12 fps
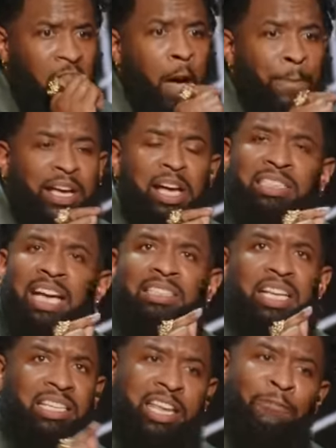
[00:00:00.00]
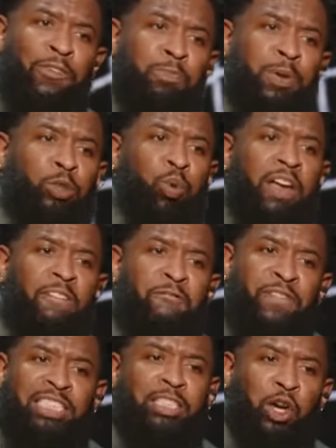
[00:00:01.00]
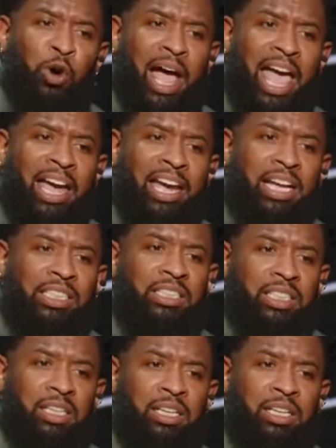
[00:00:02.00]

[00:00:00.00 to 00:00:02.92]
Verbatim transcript: Because there's a difference between physical age